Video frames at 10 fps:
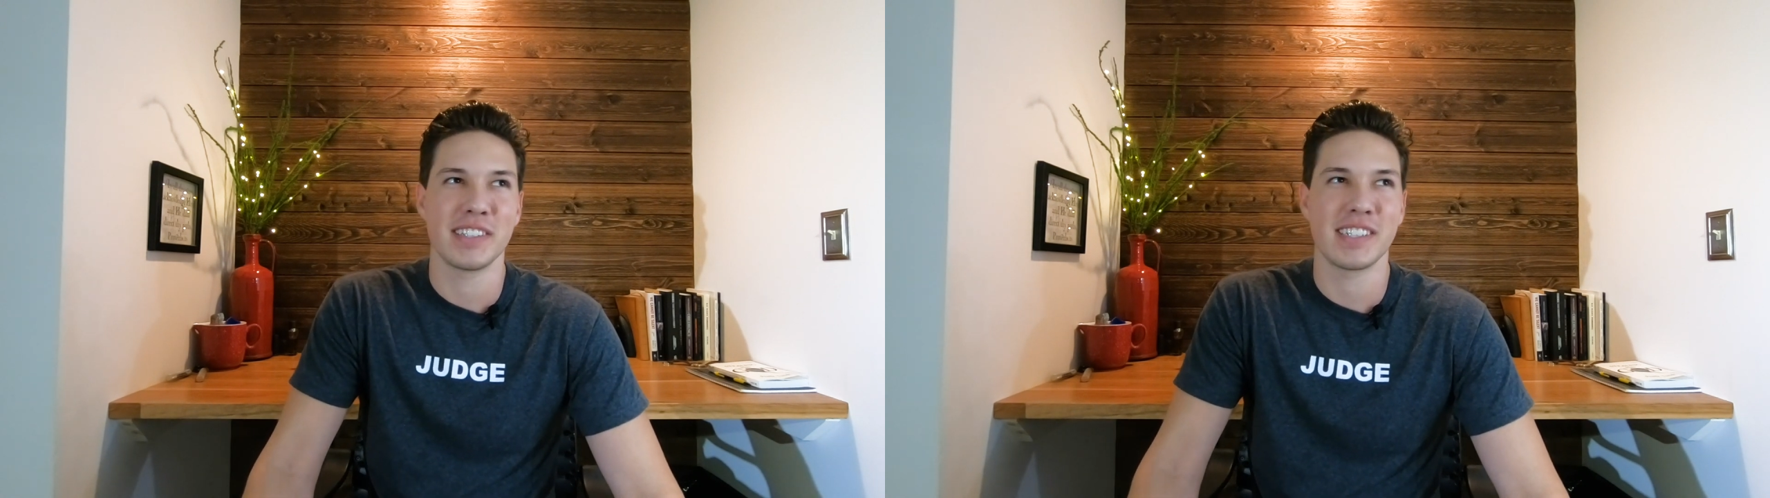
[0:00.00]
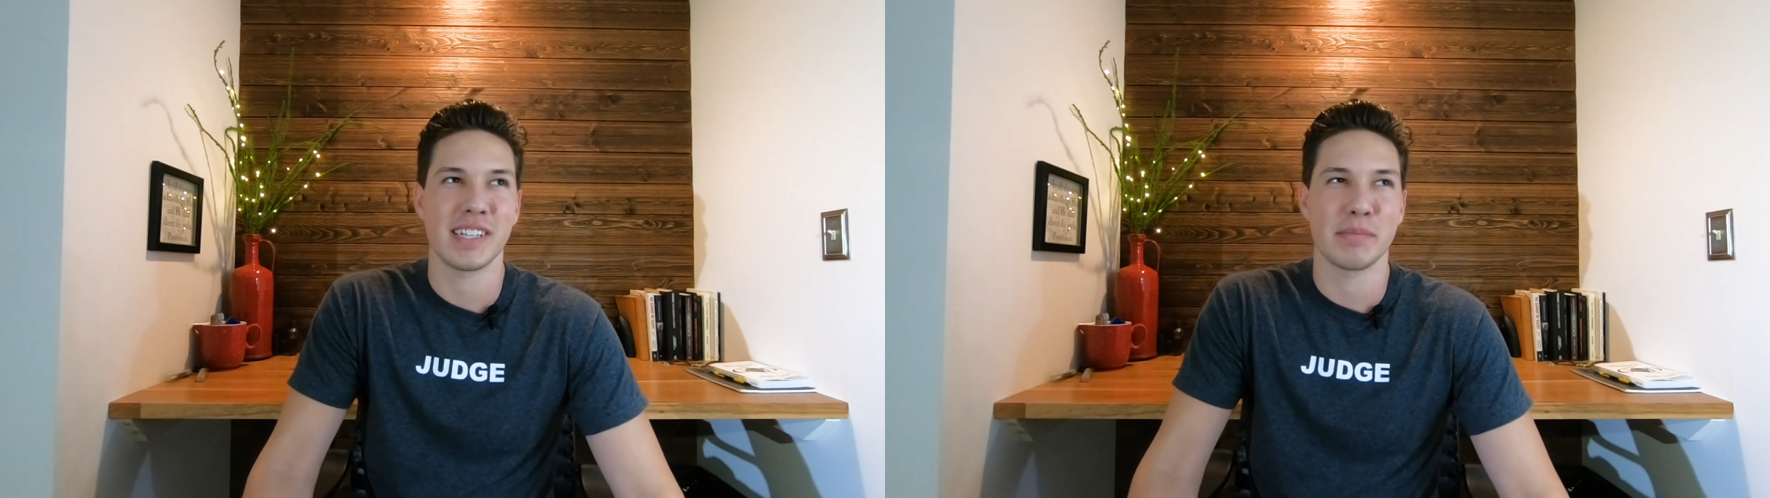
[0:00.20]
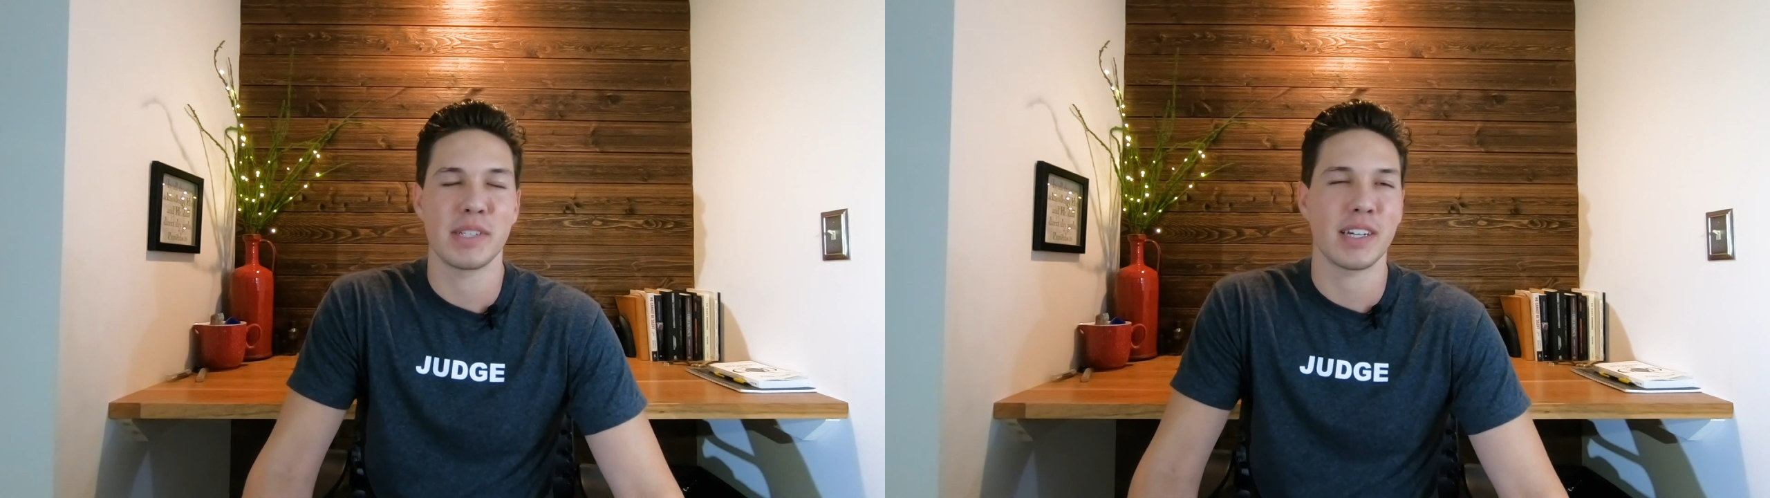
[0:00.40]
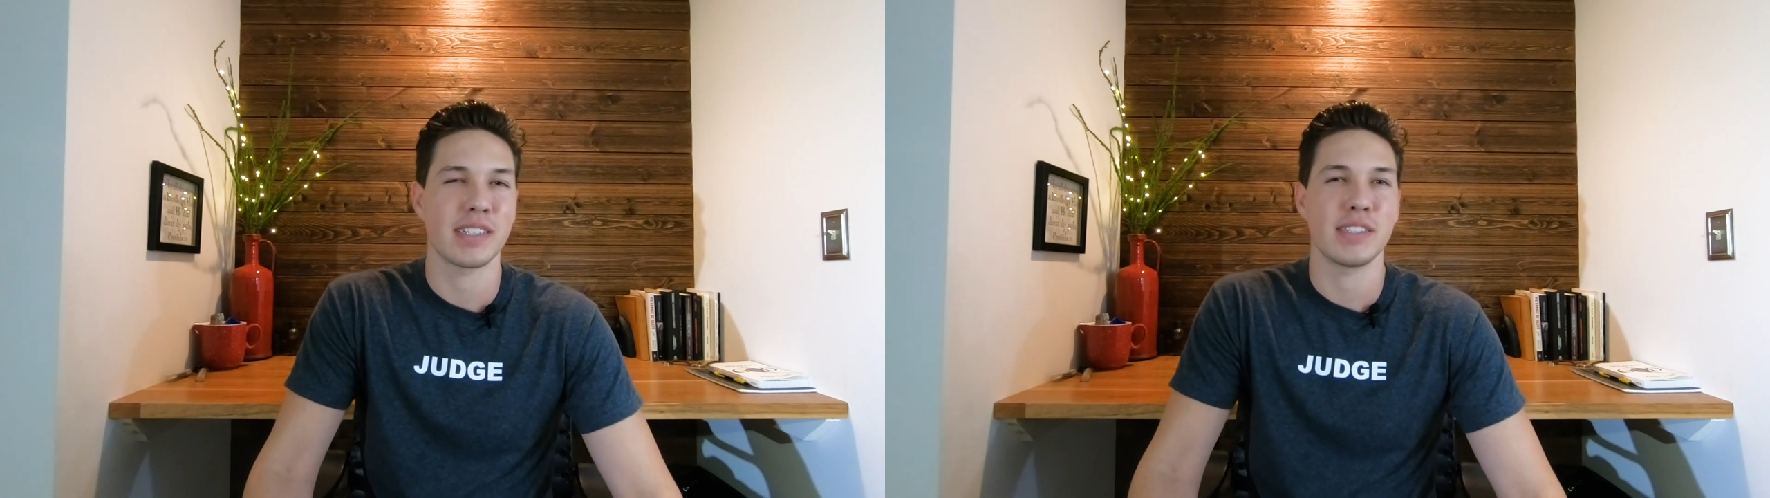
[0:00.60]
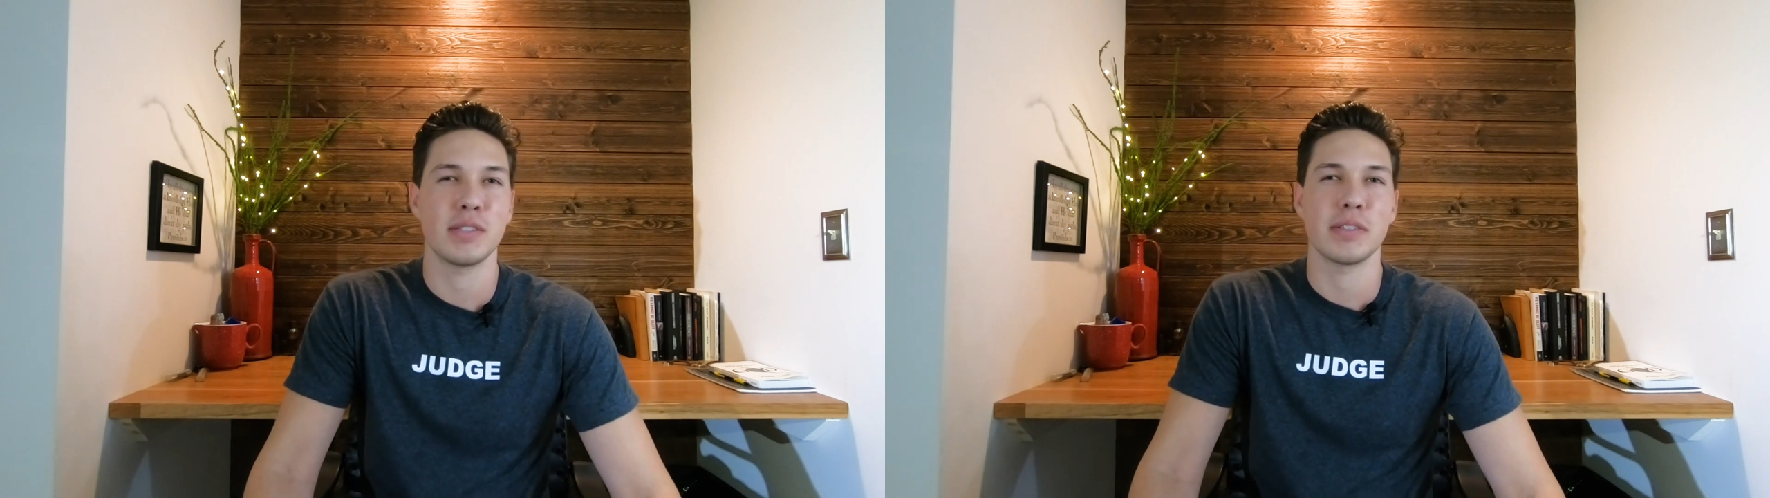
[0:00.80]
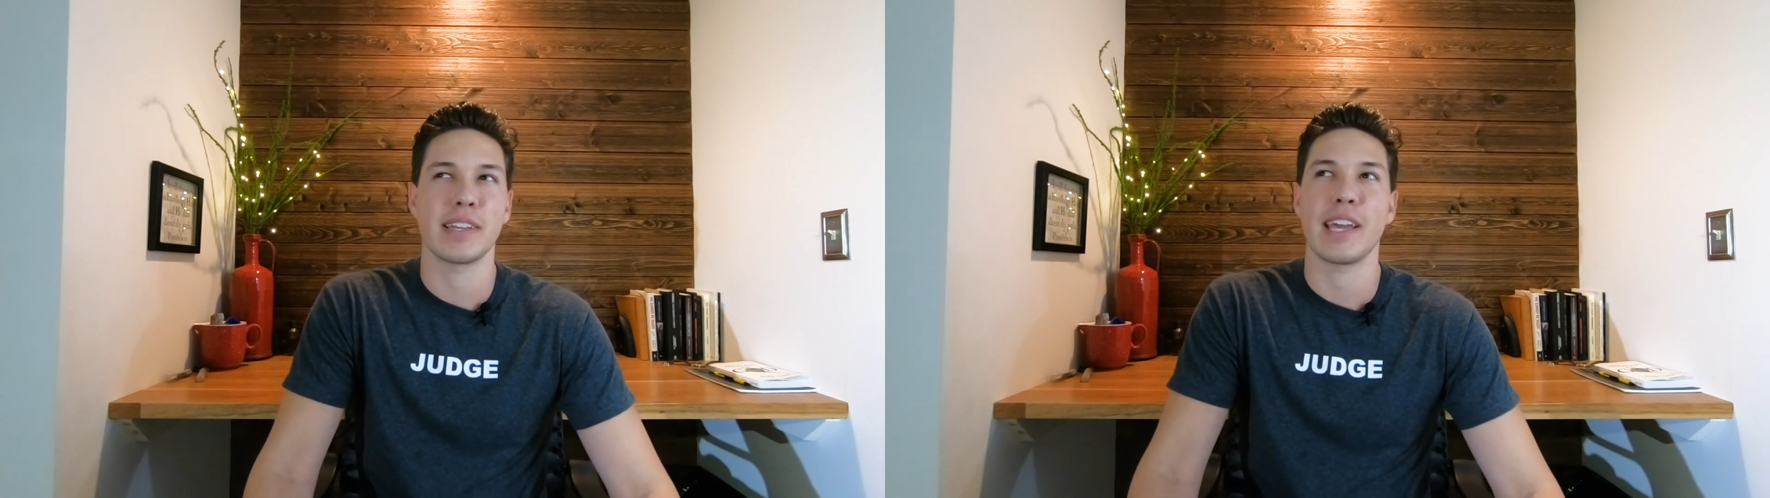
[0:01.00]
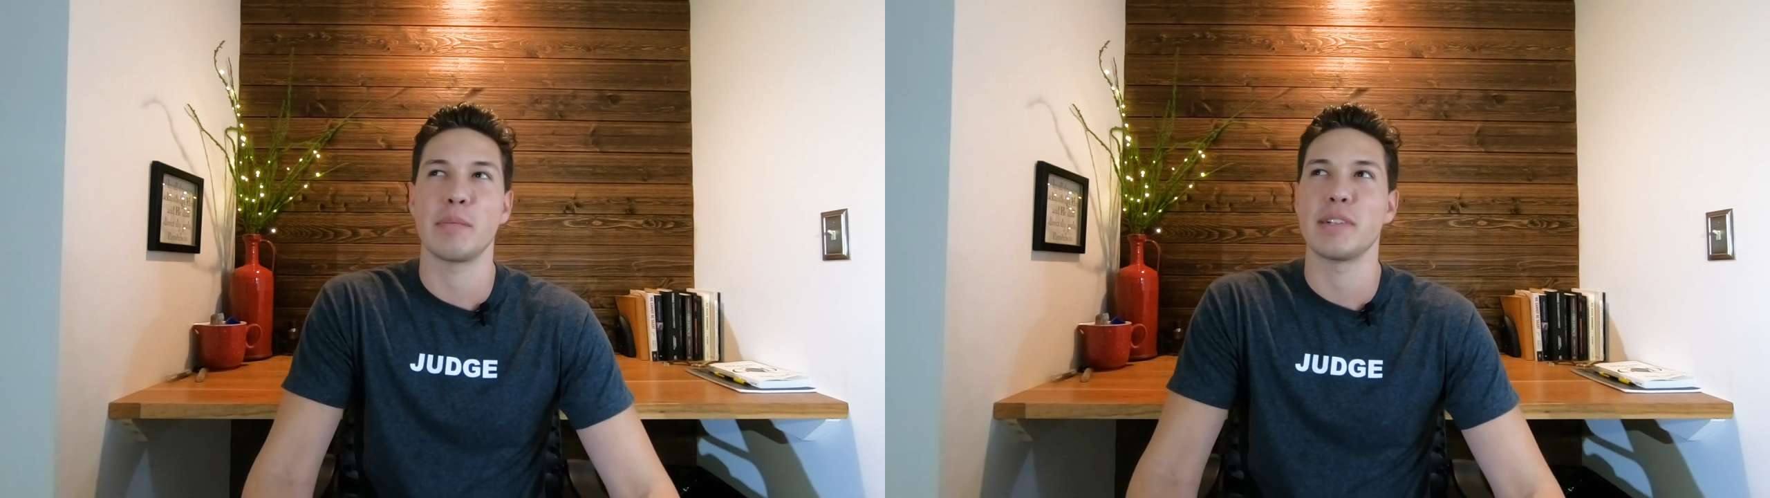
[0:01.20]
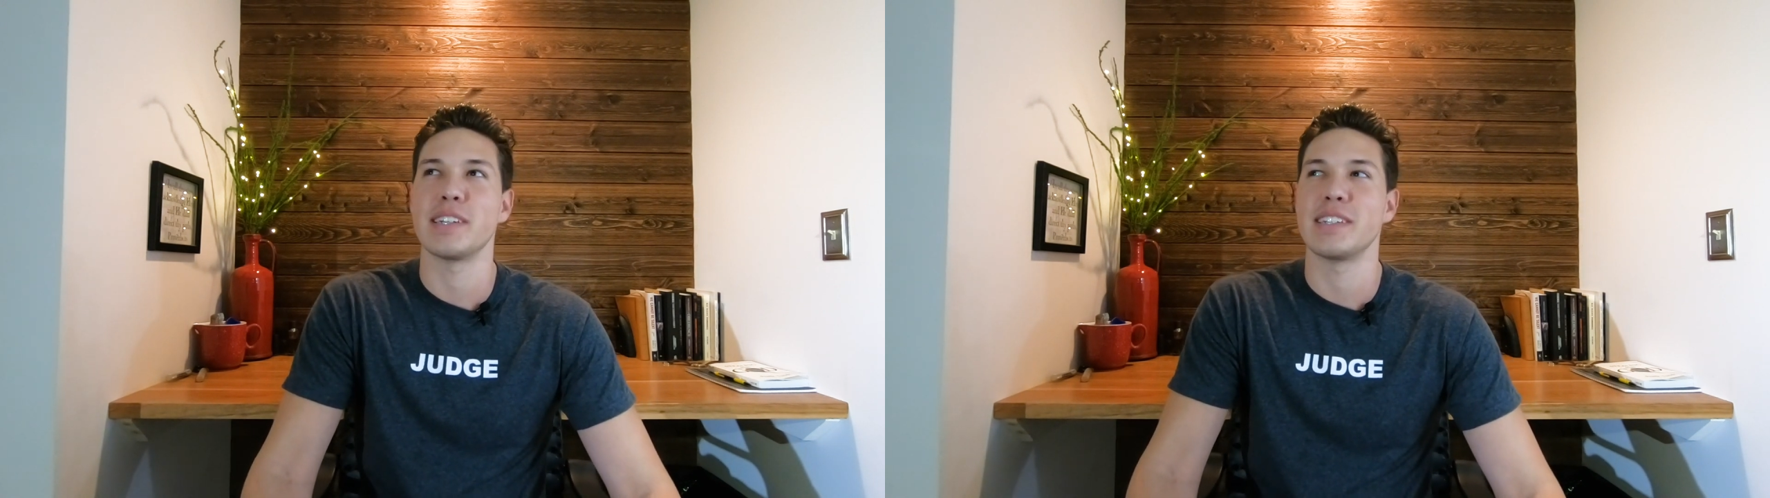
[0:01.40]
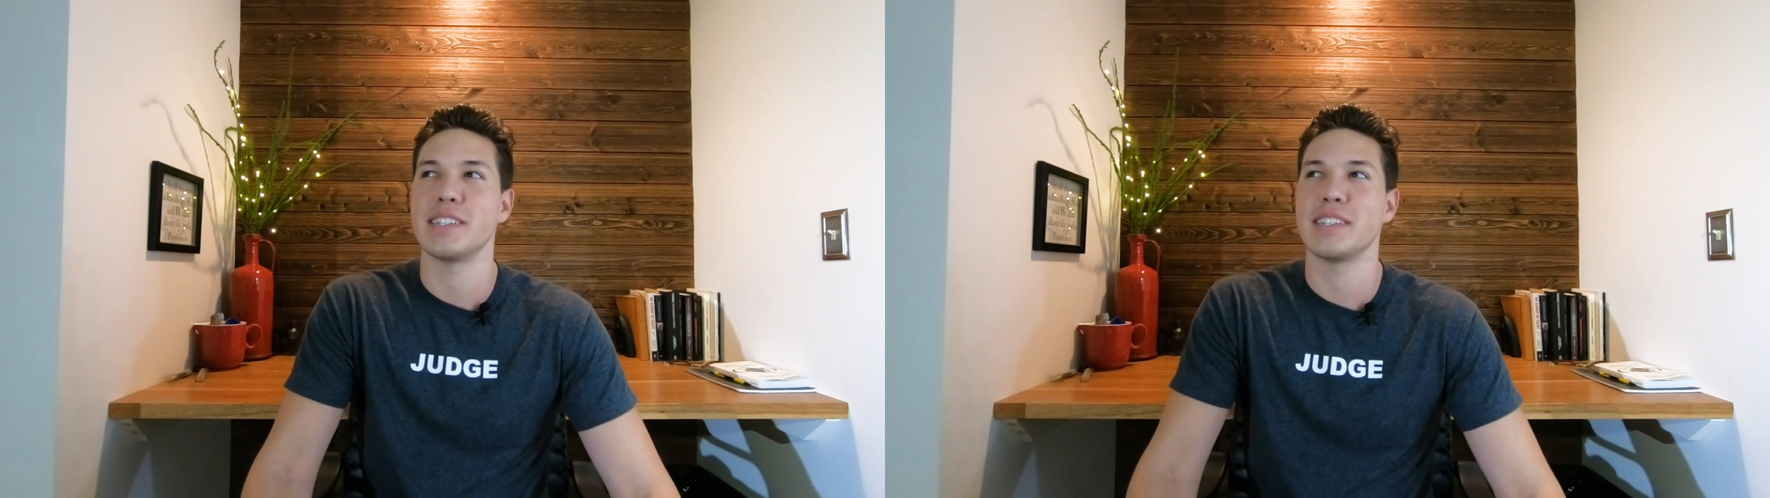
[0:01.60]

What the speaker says: because I'm talking to a camera